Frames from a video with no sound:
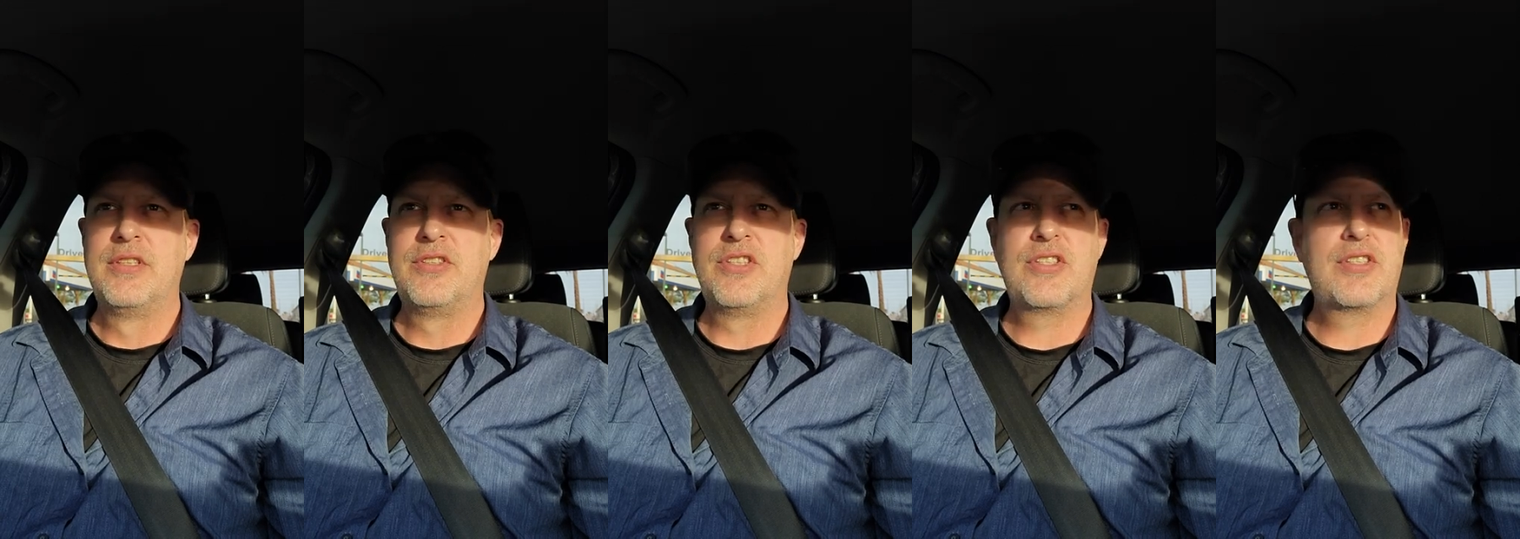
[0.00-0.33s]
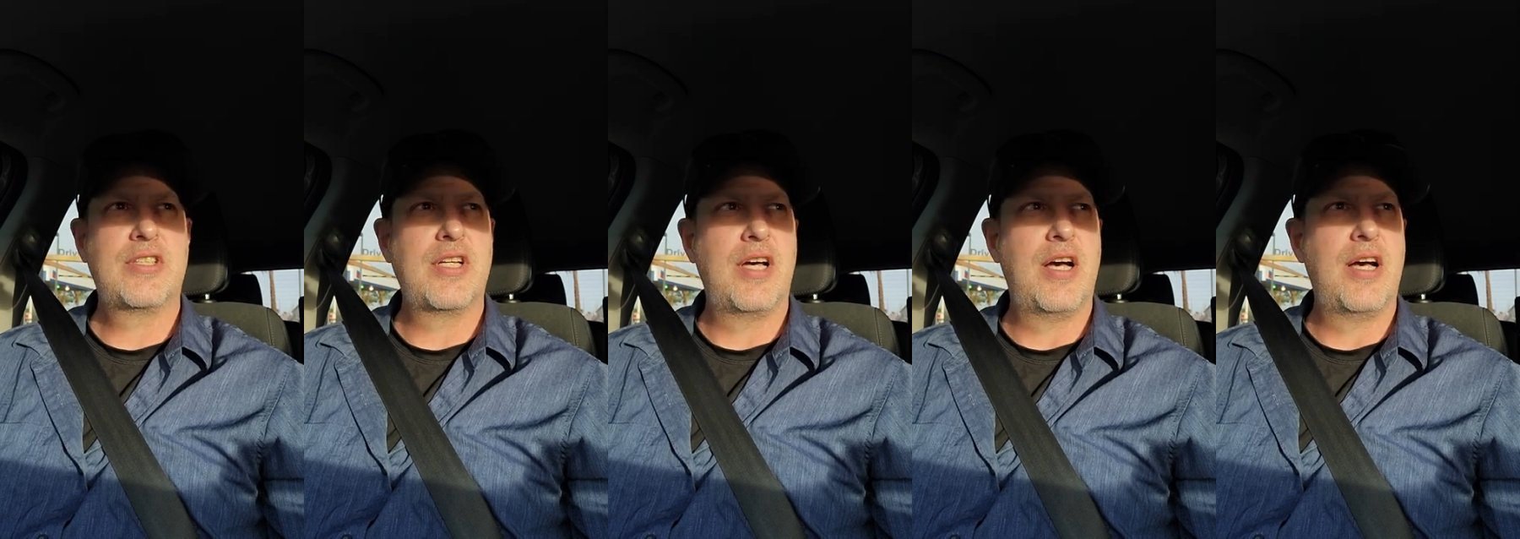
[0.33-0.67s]

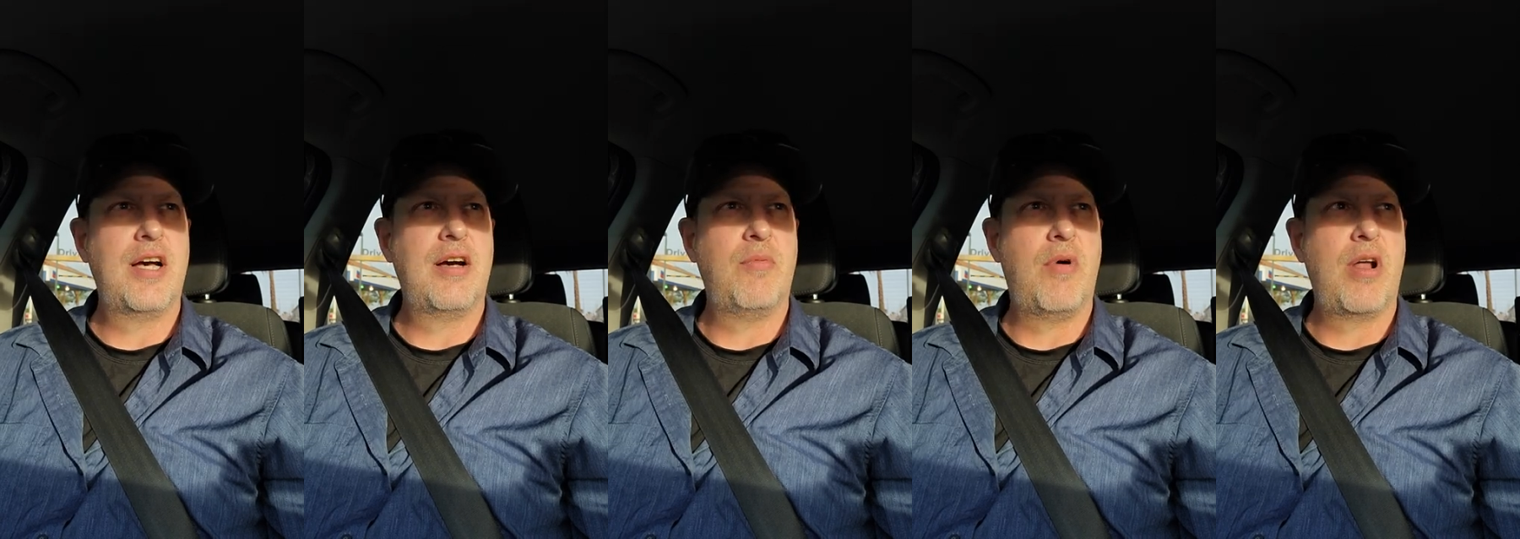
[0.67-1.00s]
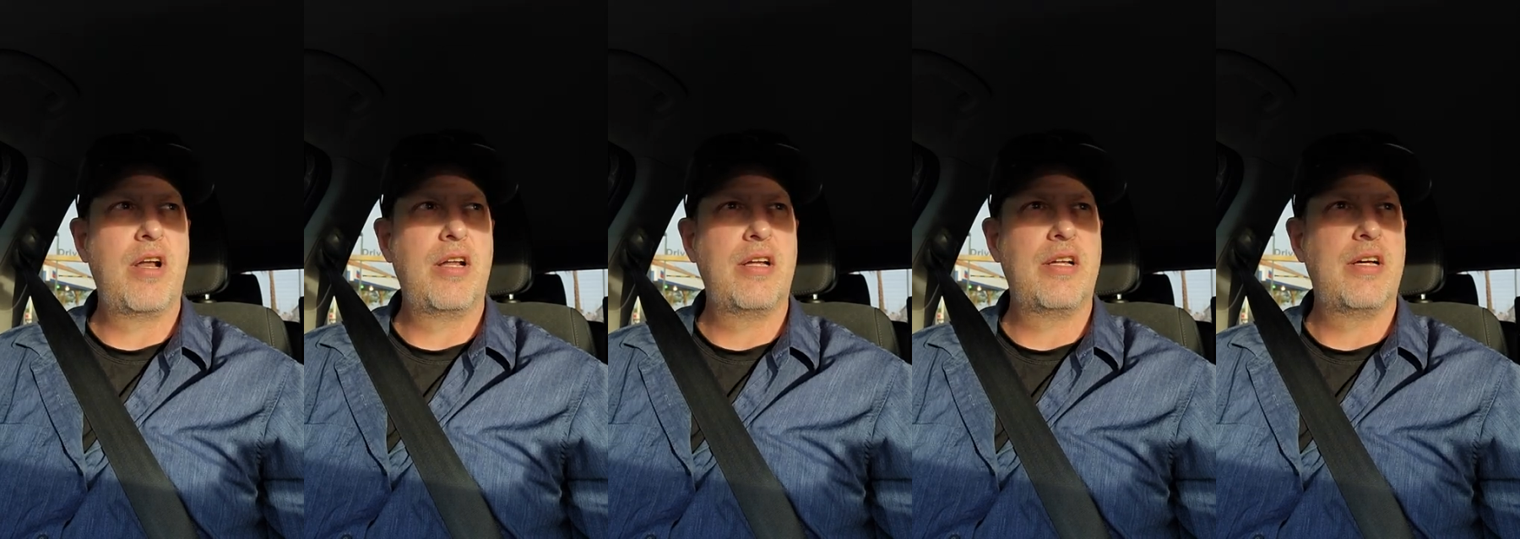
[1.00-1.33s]
Just uh,
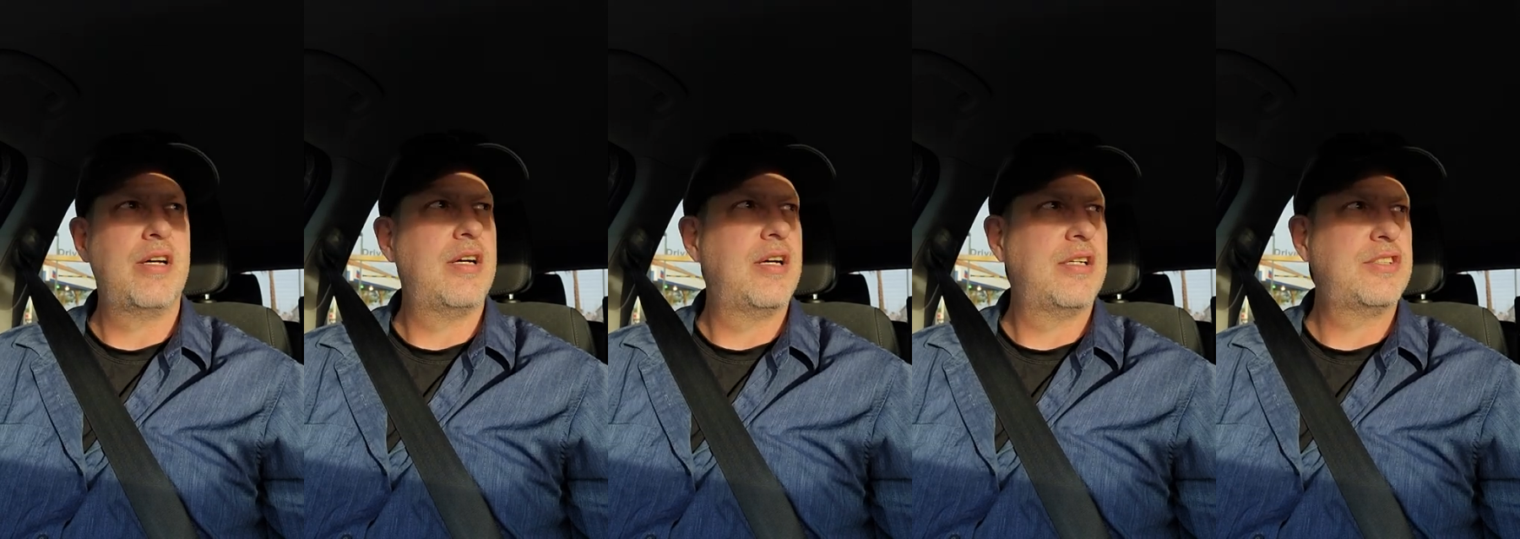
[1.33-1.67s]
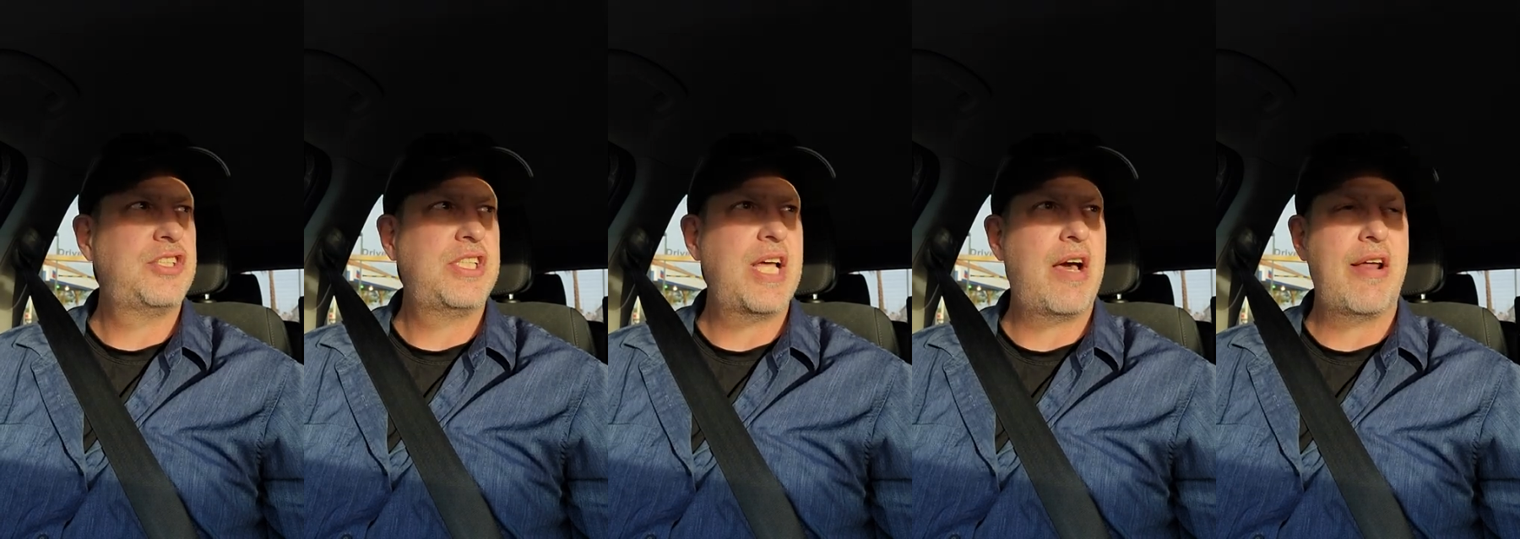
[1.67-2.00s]
wanted to
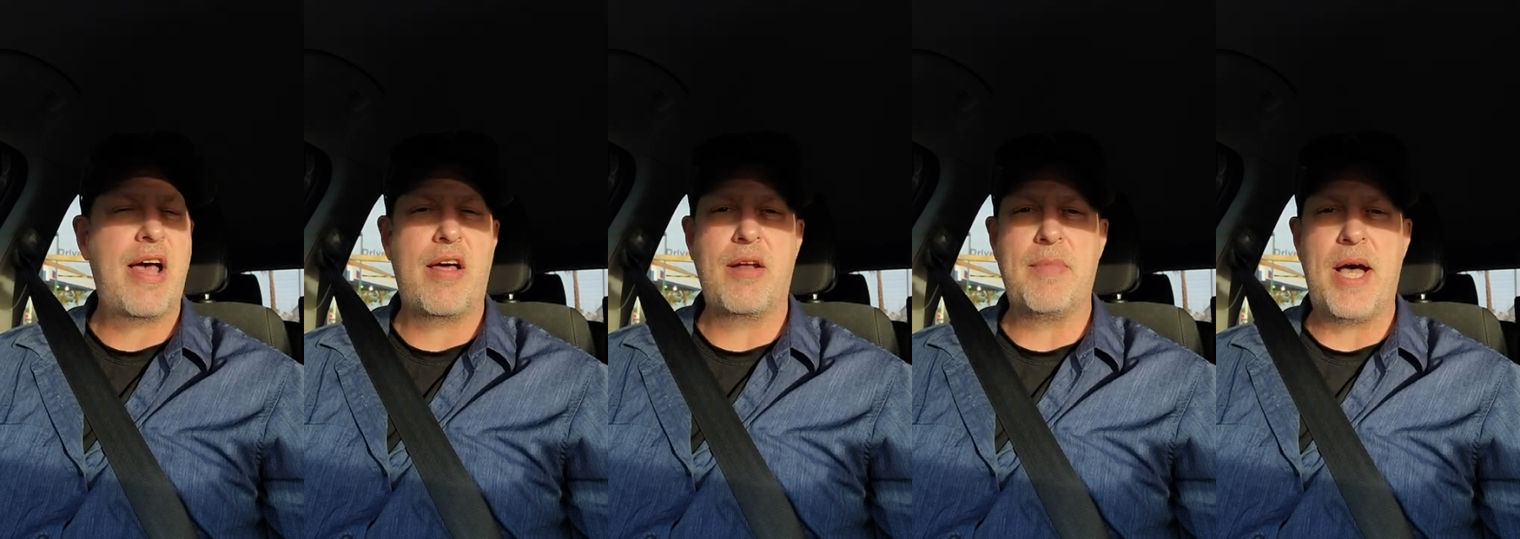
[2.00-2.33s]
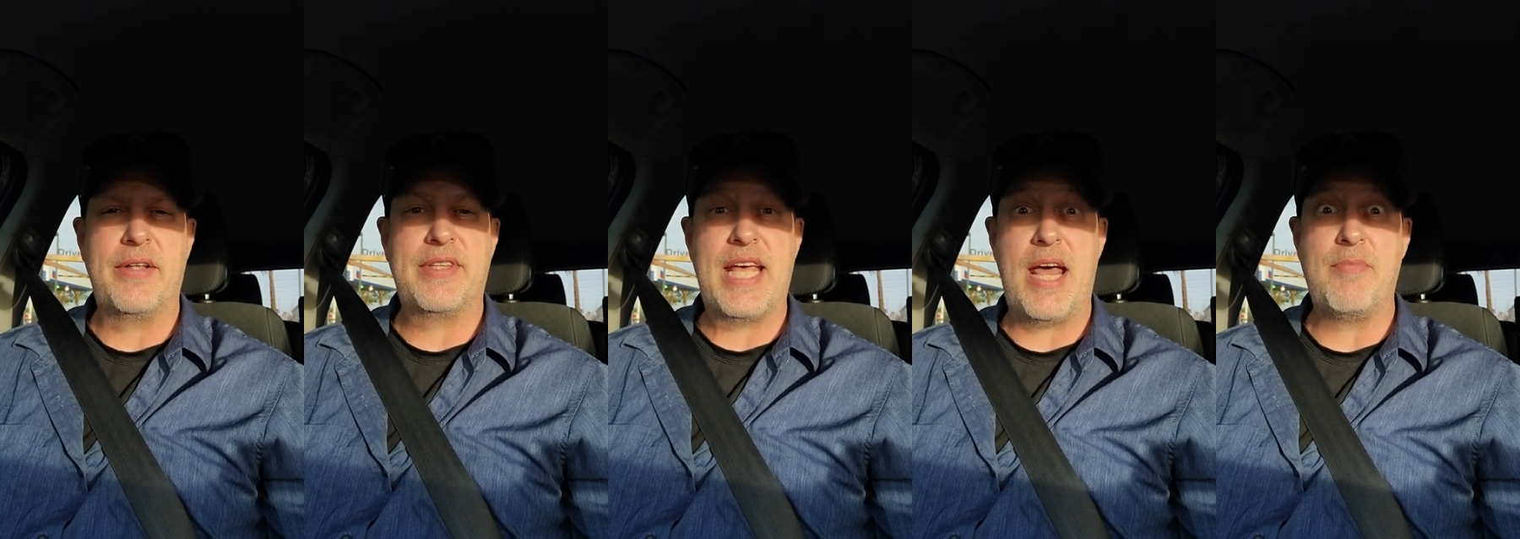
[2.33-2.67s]
shout out
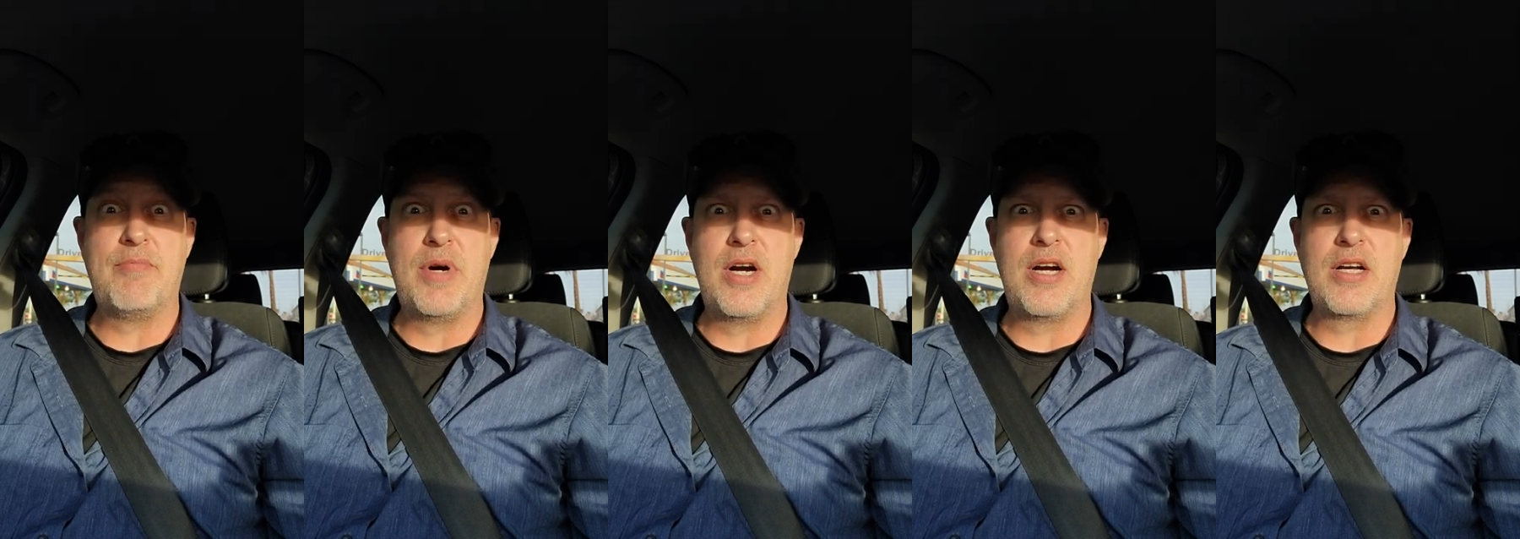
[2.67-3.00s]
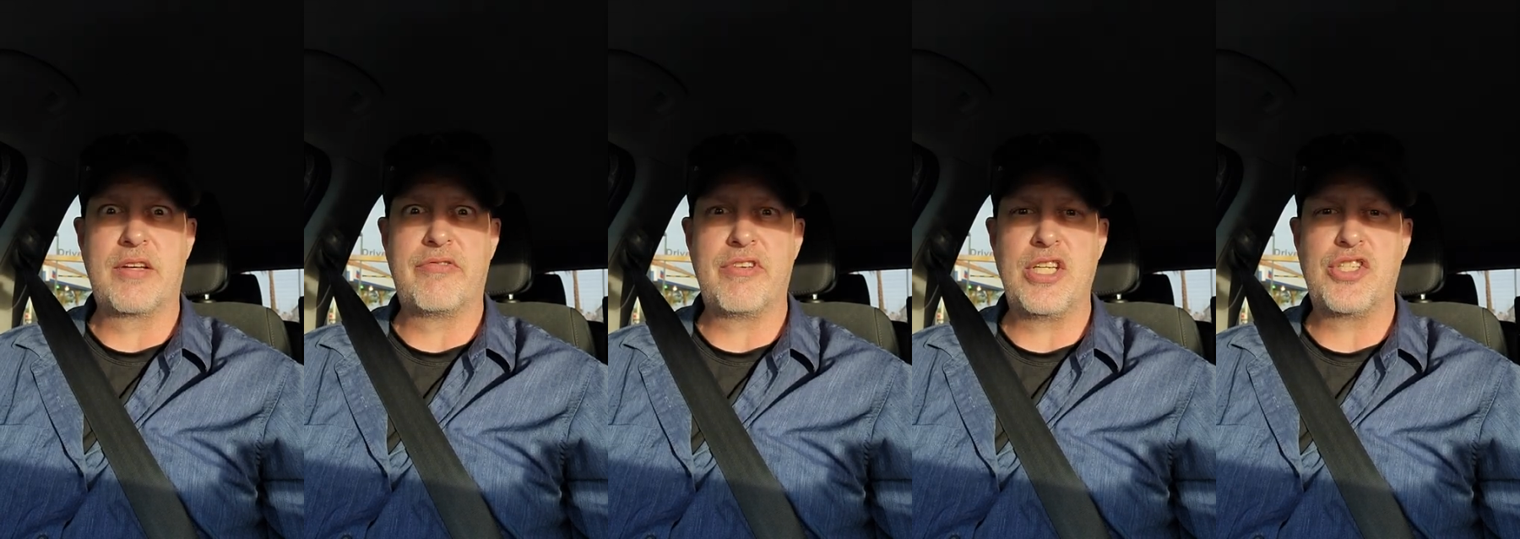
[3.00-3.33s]
about that
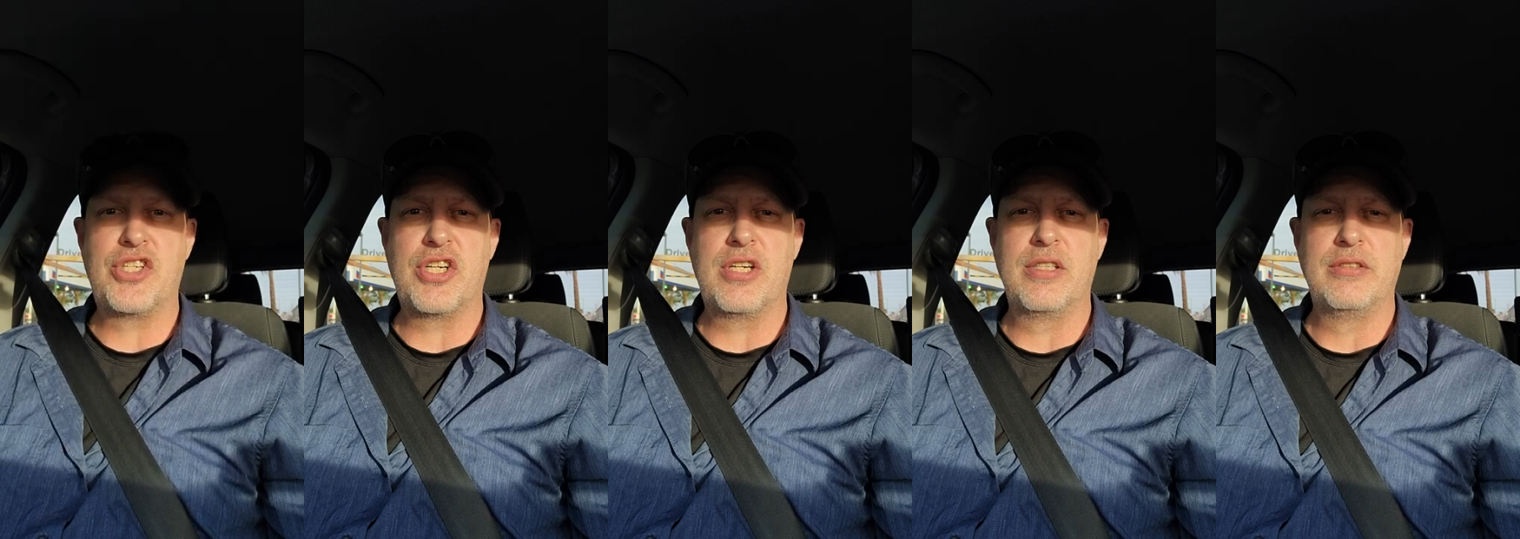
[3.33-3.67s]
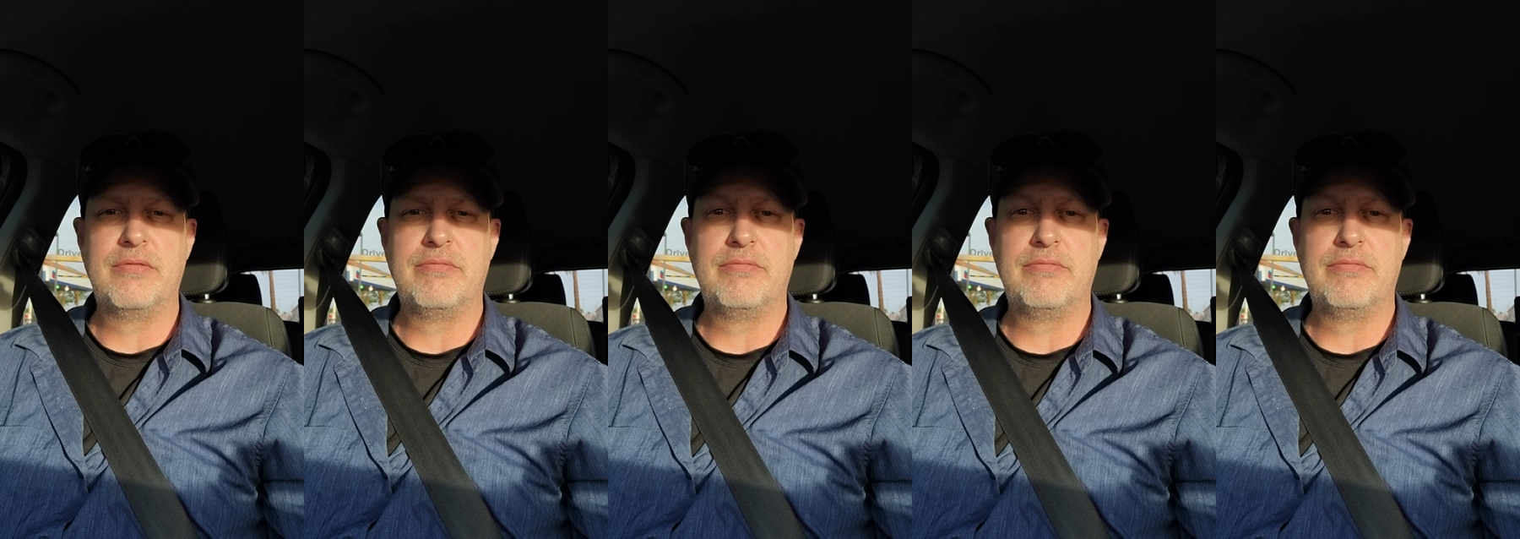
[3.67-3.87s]
mug feature.